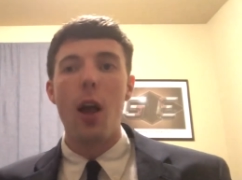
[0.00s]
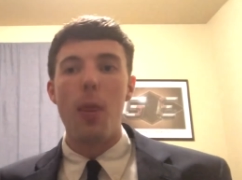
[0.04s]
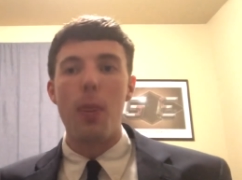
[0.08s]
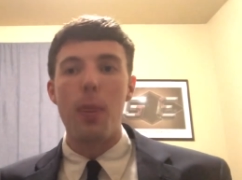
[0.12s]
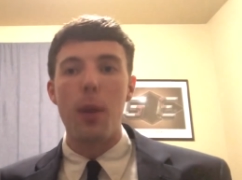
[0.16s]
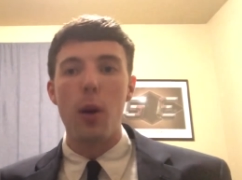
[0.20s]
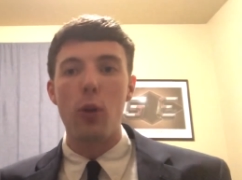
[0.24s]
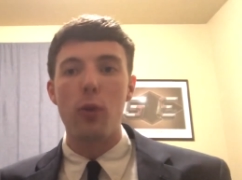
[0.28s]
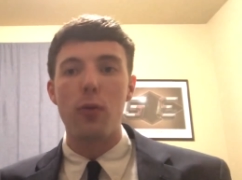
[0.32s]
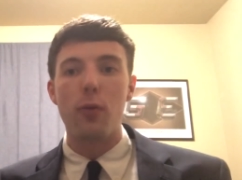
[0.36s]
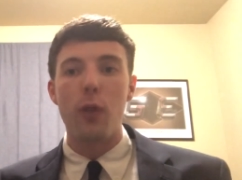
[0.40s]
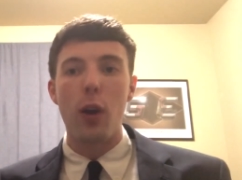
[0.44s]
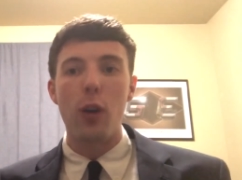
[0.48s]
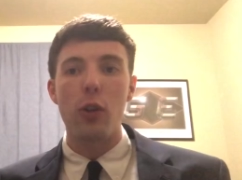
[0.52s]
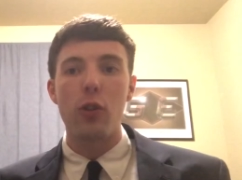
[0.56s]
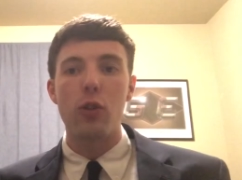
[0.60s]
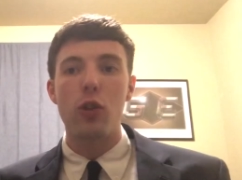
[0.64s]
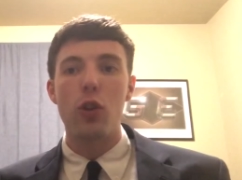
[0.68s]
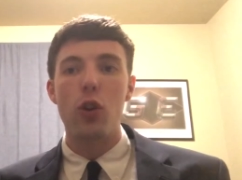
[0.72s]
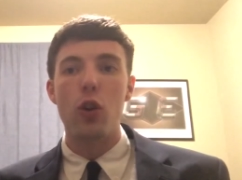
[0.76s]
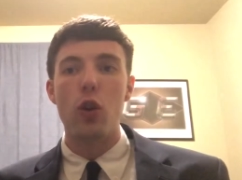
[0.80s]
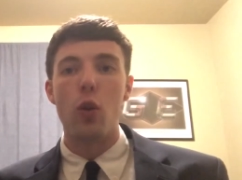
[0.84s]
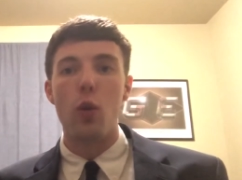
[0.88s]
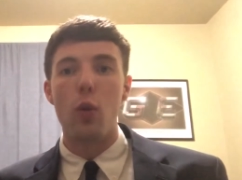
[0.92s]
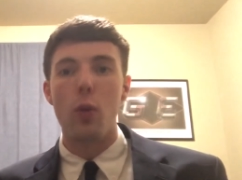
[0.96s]
Those first
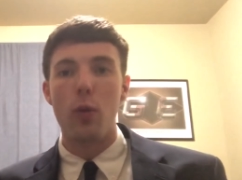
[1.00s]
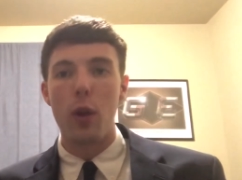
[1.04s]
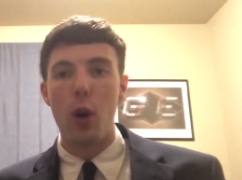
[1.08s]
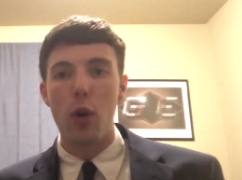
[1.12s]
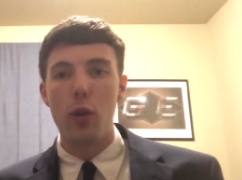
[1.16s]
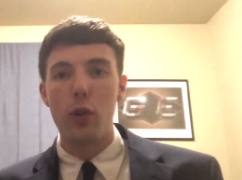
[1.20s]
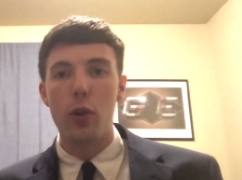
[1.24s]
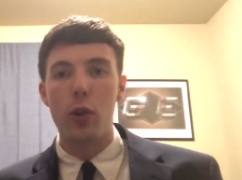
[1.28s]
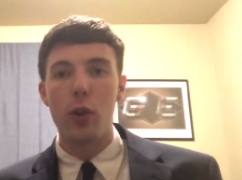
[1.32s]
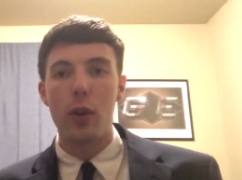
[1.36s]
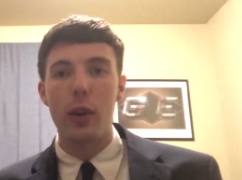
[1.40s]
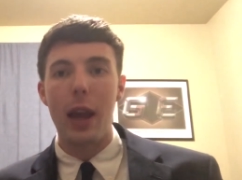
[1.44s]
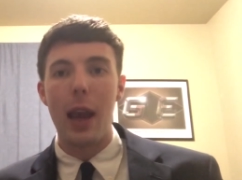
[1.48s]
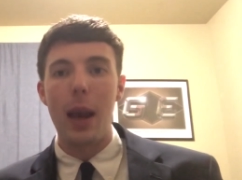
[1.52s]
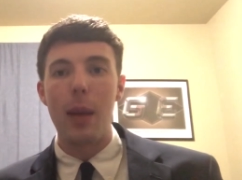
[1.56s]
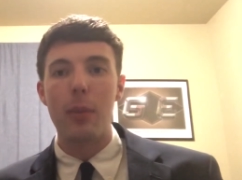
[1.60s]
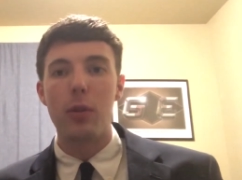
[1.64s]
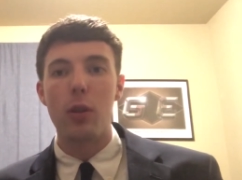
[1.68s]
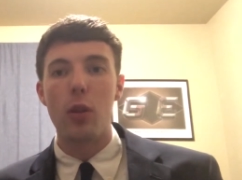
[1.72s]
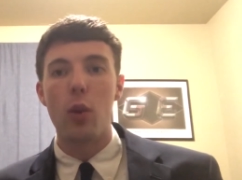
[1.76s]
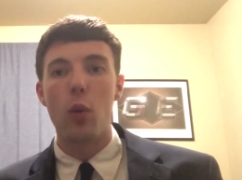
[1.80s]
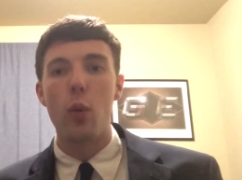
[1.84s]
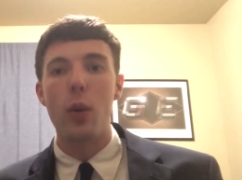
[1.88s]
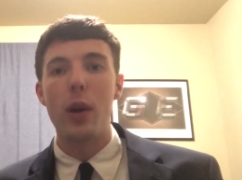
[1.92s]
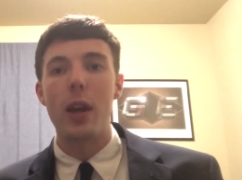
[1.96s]
two, those are your games
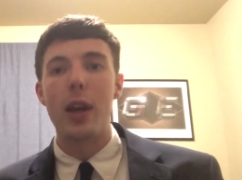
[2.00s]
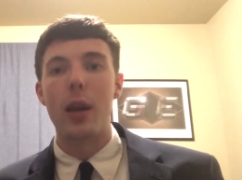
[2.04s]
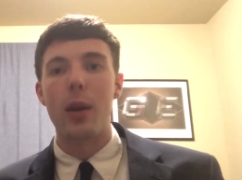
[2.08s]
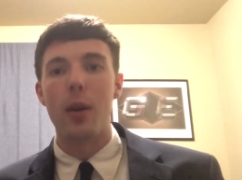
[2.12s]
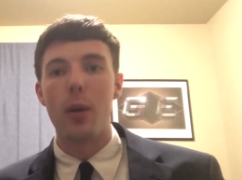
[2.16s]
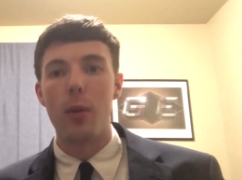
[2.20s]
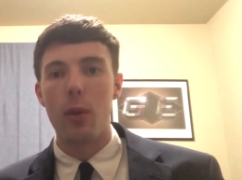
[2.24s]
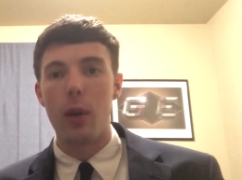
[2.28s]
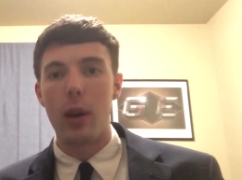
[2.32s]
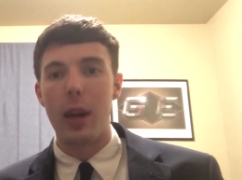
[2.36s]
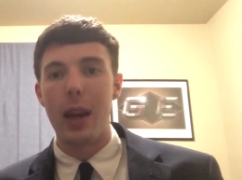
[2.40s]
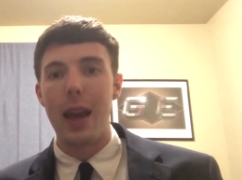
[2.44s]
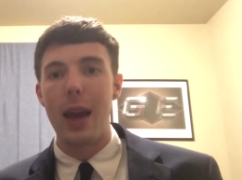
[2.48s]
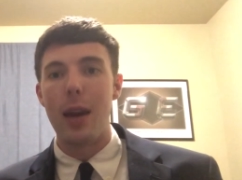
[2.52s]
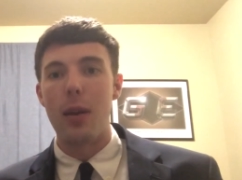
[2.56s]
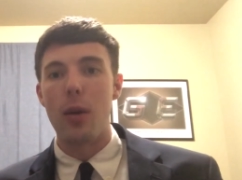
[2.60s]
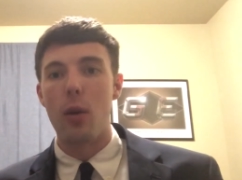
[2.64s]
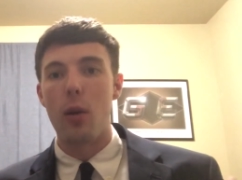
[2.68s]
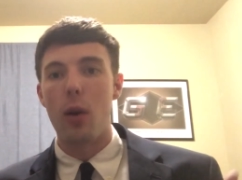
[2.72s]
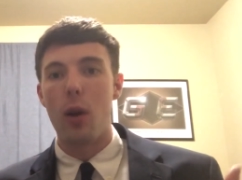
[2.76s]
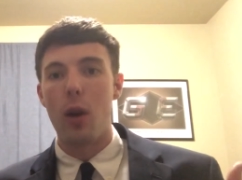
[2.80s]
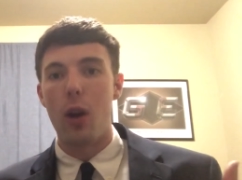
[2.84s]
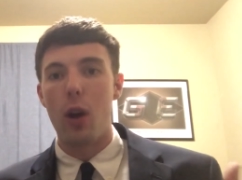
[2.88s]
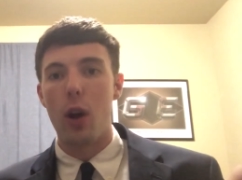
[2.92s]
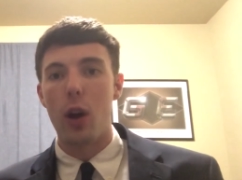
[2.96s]
of the week. Again,
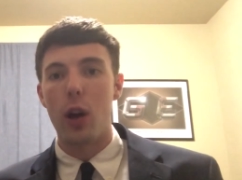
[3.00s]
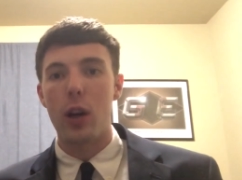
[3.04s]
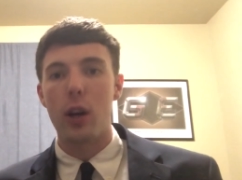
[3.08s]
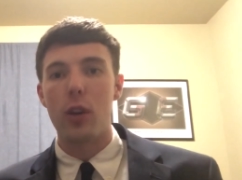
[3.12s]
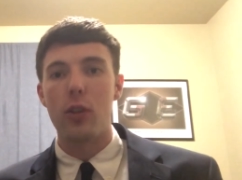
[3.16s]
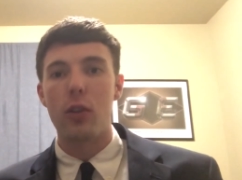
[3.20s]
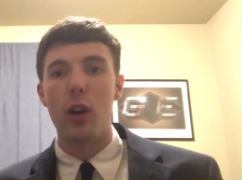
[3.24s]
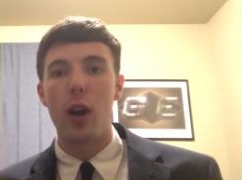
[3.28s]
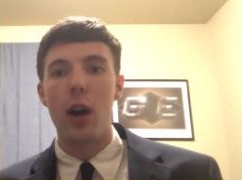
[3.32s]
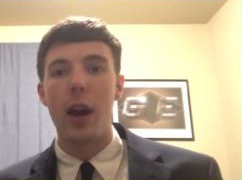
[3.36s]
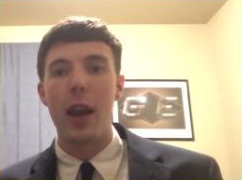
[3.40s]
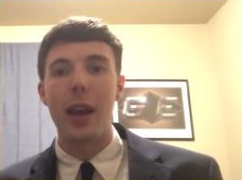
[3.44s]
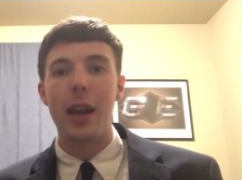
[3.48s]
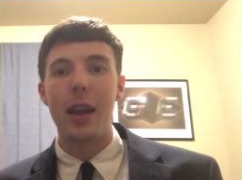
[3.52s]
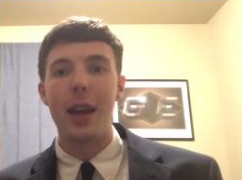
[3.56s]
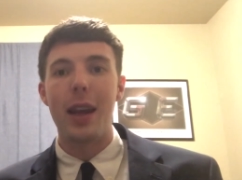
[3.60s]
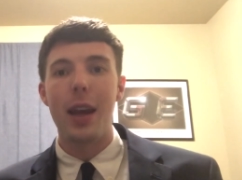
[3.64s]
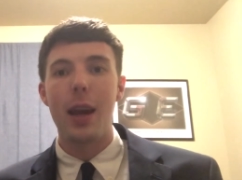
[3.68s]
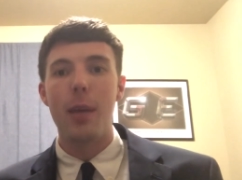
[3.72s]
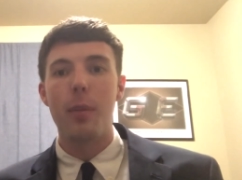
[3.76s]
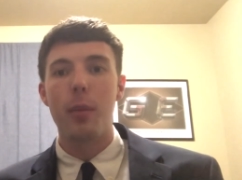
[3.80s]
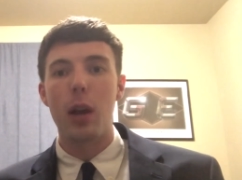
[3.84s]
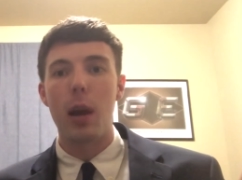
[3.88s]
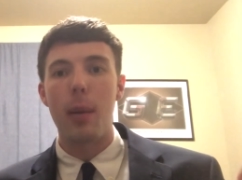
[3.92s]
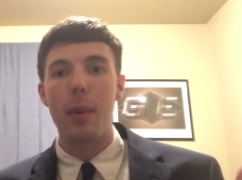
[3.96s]
Arkansas
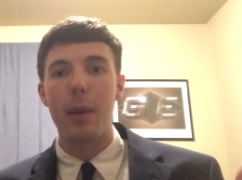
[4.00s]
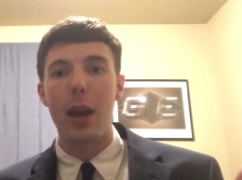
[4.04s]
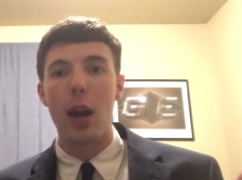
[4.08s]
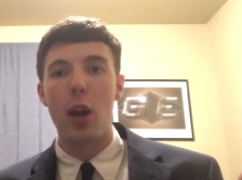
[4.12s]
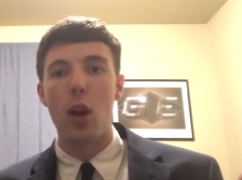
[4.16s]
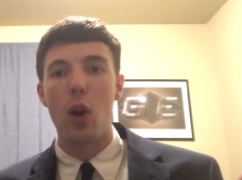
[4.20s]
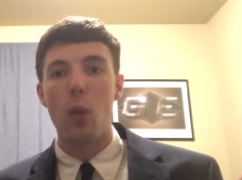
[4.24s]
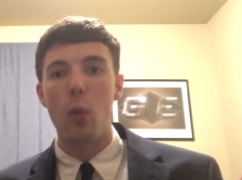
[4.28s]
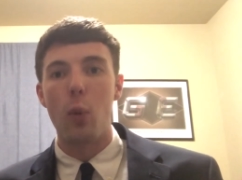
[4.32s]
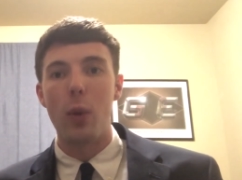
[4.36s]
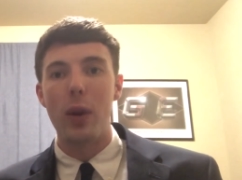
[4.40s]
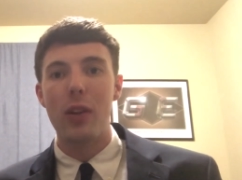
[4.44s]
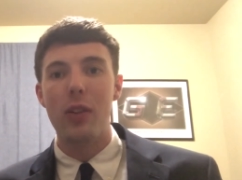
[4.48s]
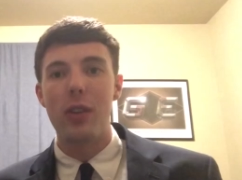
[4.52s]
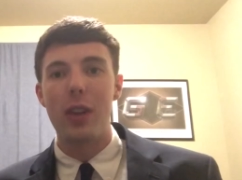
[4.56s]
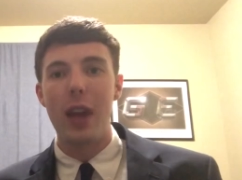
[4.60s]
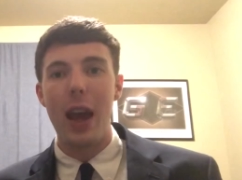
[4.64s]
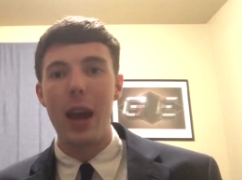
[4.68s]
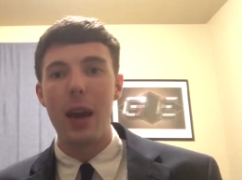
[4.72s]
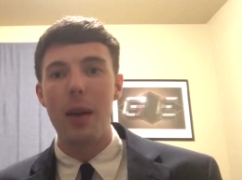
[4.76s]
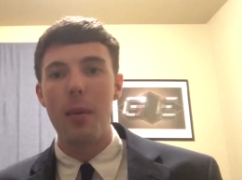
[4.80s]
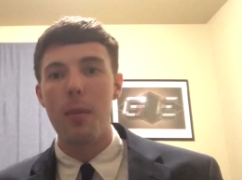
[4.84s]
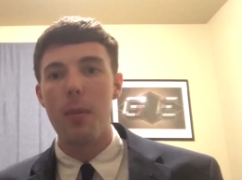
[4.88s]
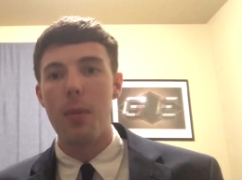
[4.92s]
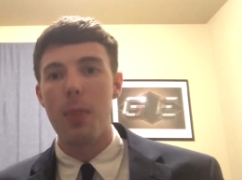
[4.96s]
A&M coming out on
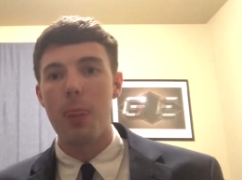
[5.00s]
Wednesday.